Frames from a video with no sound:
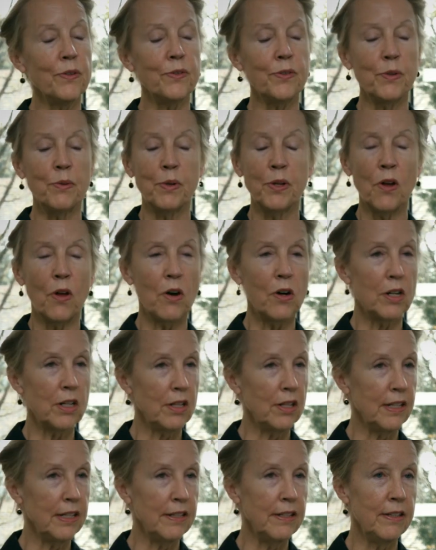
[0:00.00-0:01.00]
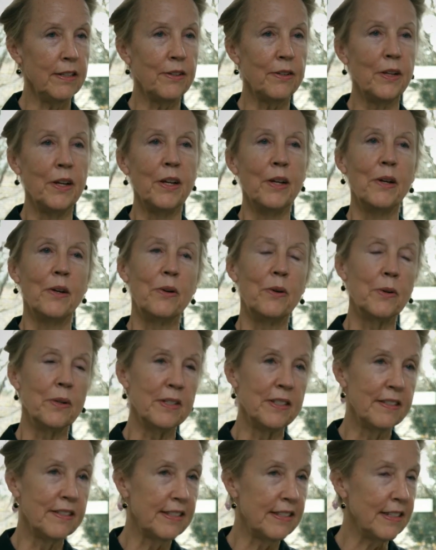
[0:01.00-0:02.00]
So in Auckland or
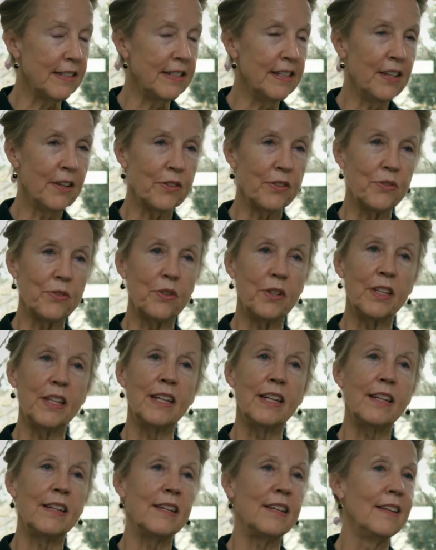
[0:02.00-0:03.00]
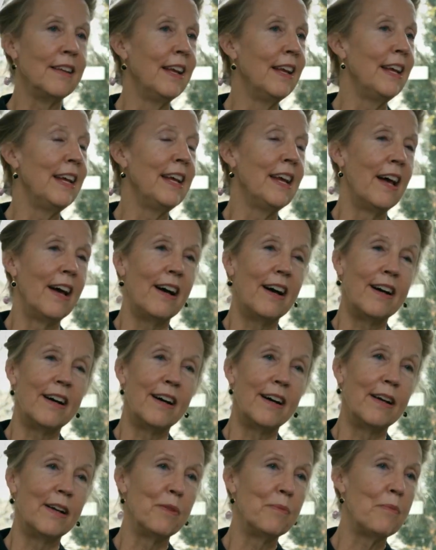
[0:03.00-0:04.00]
in Sydney, Australia,
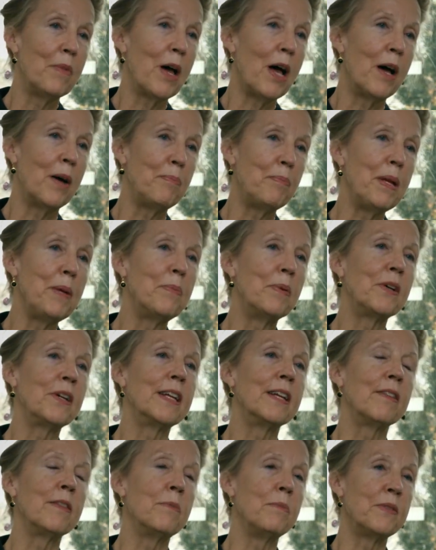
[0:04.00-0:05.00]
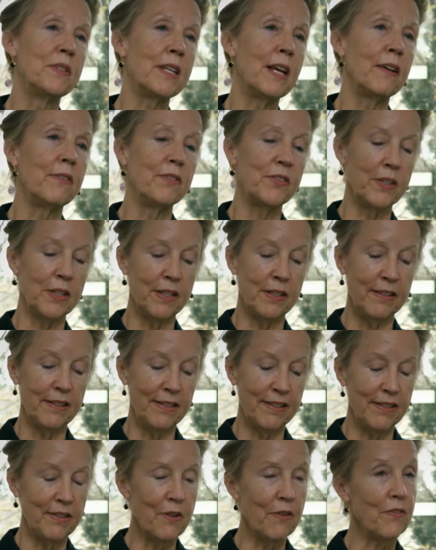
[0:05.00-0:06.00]
people kill themselves
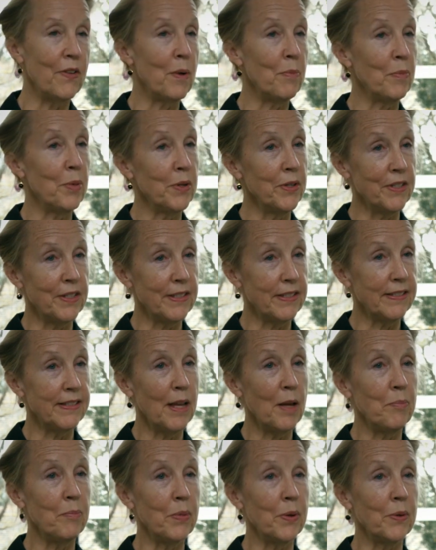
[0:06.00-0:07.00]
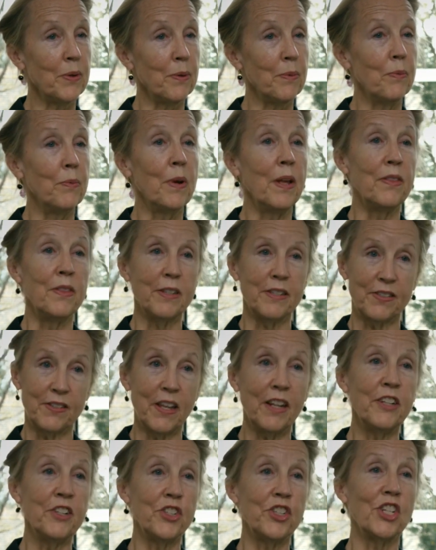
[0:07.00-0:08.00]
in November and December when the
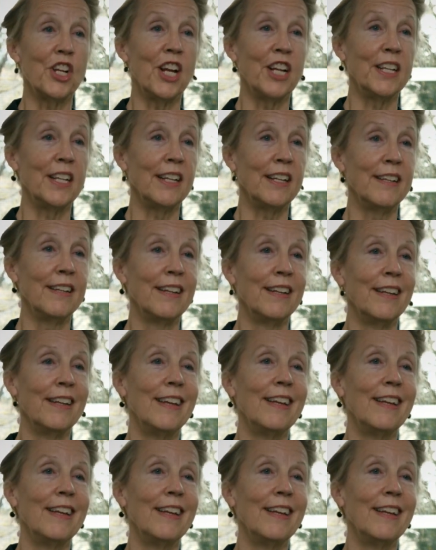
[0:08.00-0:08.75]
sun is shining.